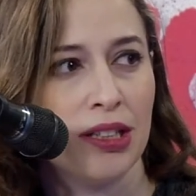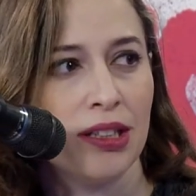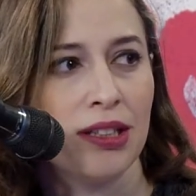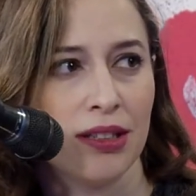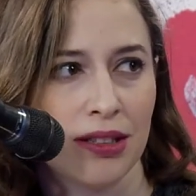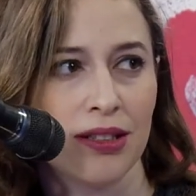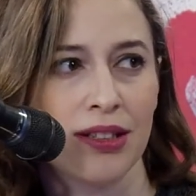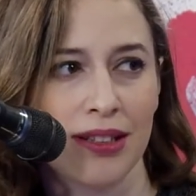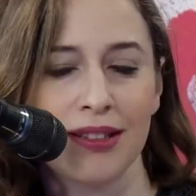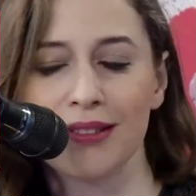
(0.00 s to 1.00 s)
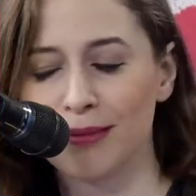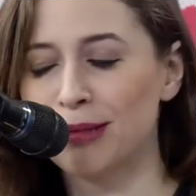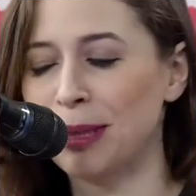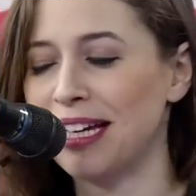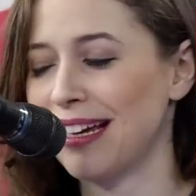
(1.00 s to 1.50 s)
Mm-hmm.
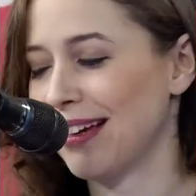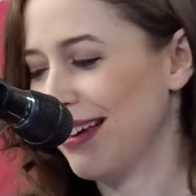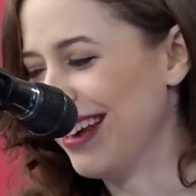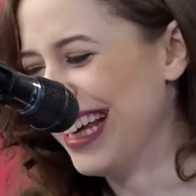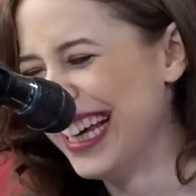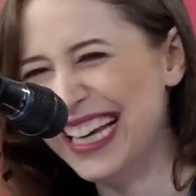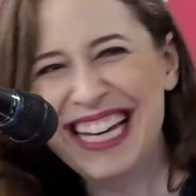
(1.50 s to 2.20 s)
Oh, that is so cool.